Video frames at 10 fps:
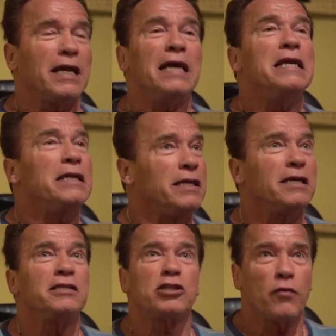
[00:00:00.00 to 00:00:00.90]
and any
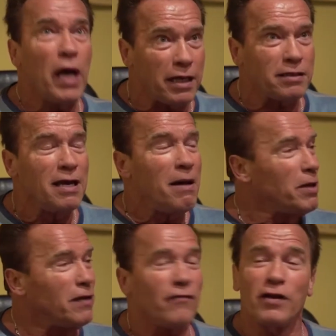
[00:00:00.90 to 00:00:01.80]
idea is great,
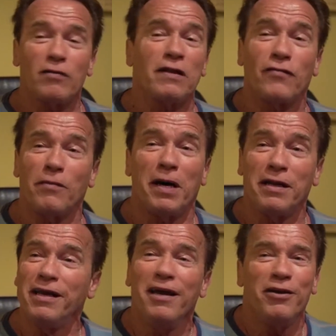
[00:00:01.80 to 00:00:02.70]
but if you don't have the
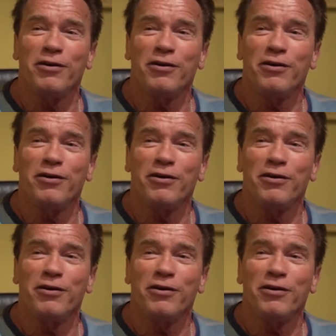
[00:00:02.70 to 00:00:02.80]
money,